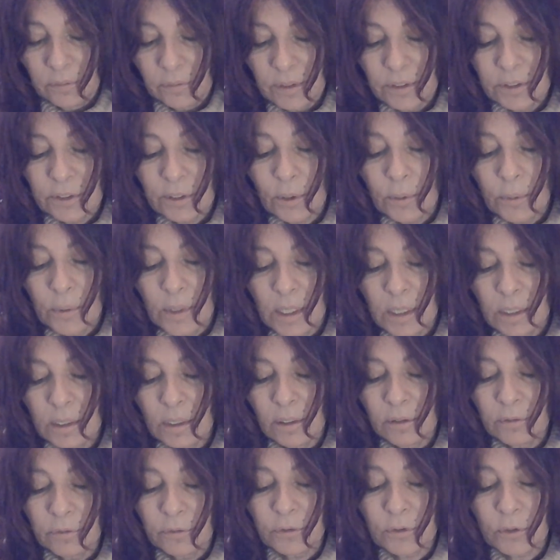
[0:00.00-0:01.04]
This Queen
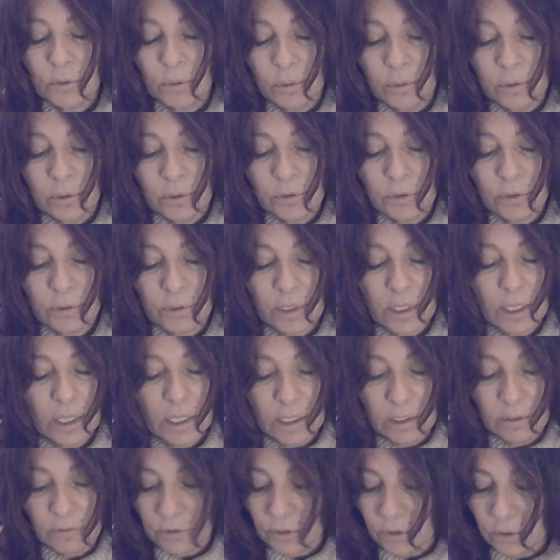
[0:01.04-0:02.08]
of Swords, or
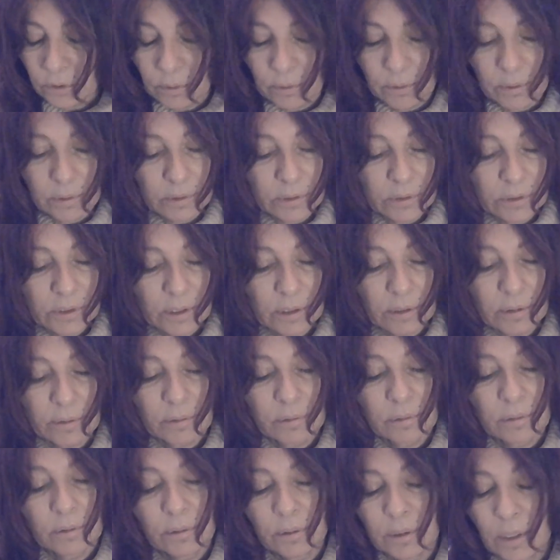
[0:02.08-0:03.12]
King of Swords.
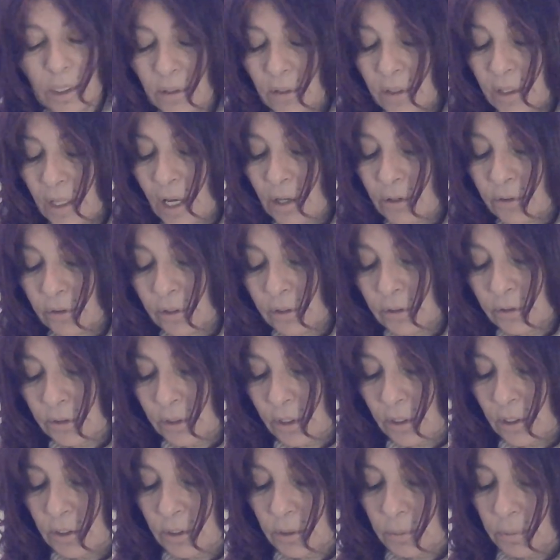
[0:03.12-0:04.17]
Okay, those
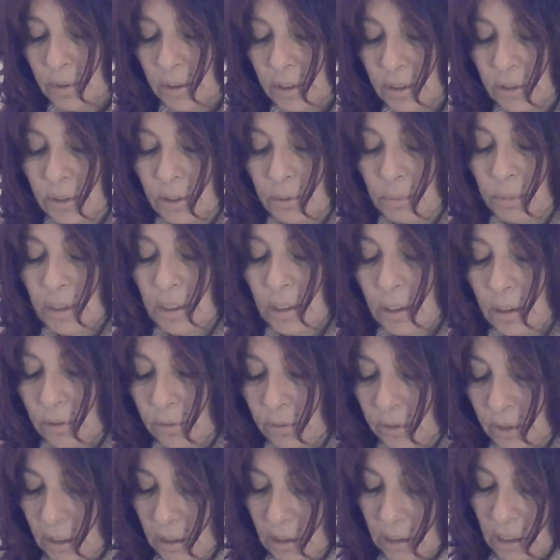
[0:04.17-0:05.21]
cards wanted to be
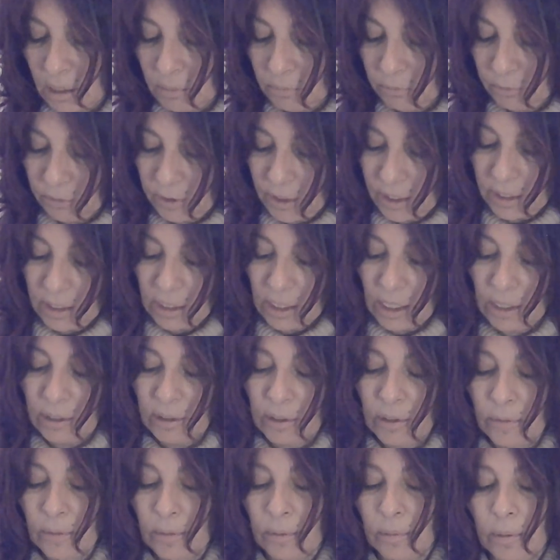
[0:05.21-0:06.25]
known. They came flying
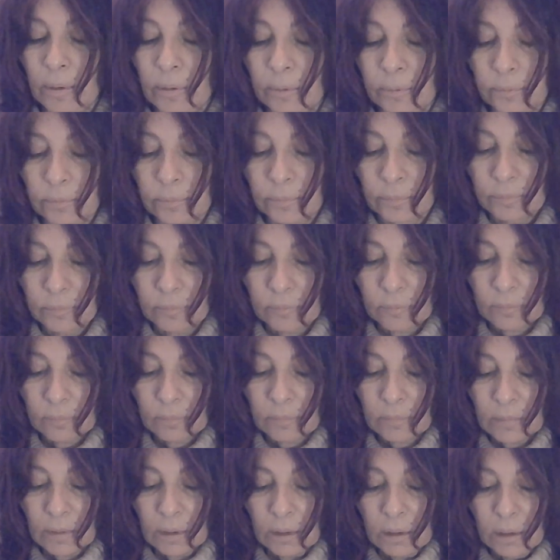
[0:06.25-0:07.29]
out on their own.
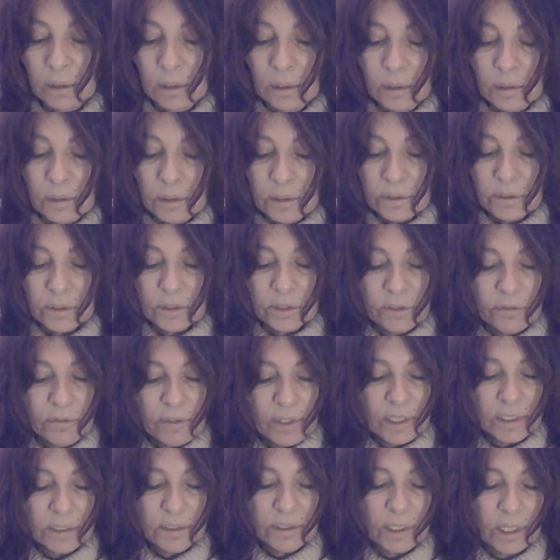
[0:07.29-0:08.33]
It's
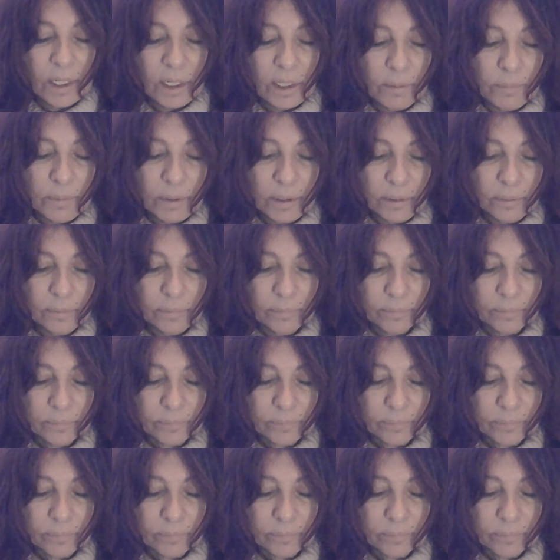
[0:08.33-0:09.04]
divine timing.